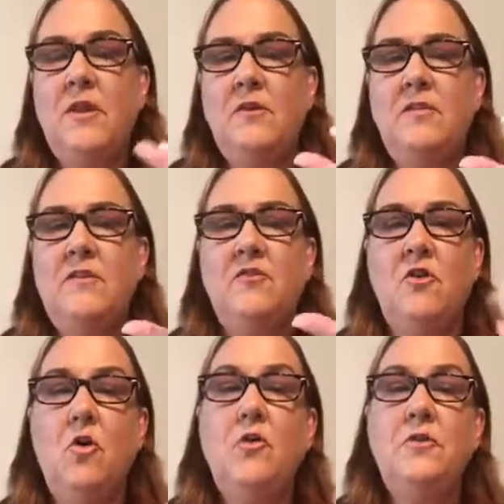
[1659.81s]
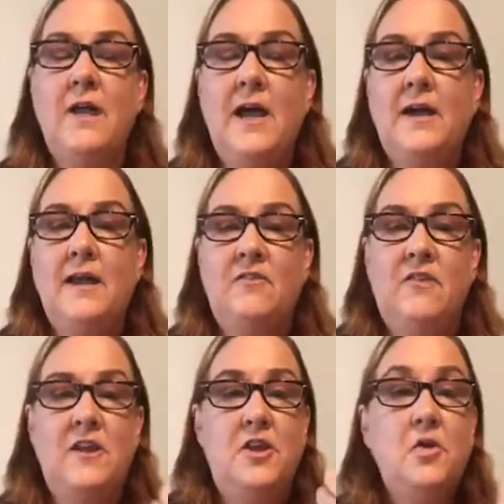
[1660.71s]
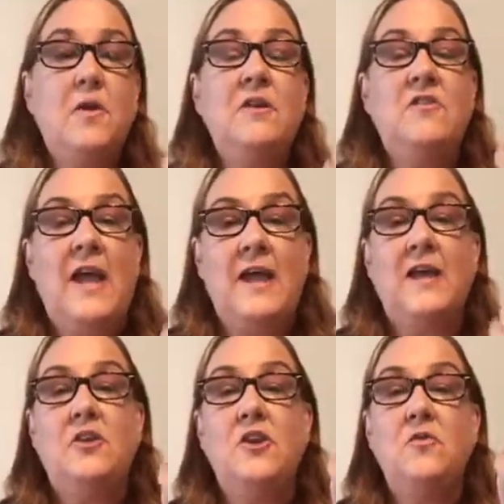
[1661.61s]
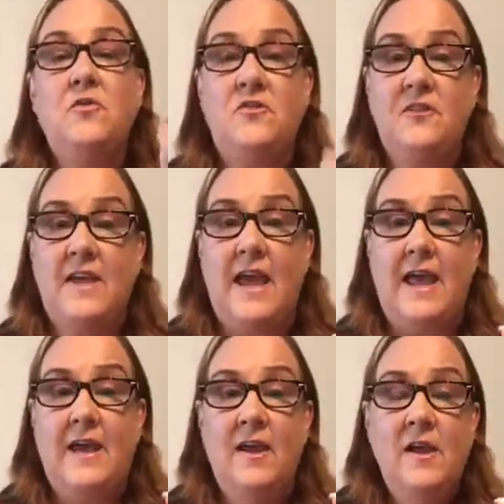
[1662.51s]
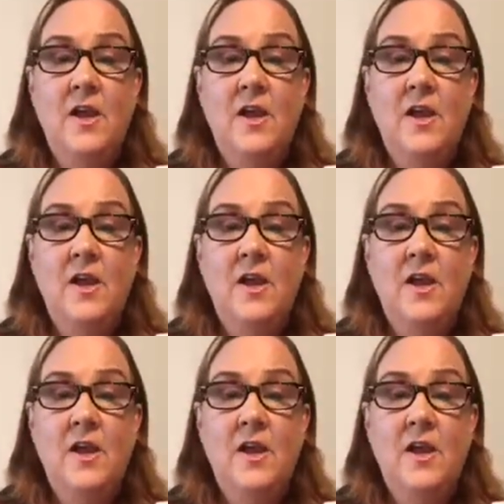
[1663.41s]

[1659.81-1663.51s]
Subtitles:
that are these gold nuggets that you can take and use today,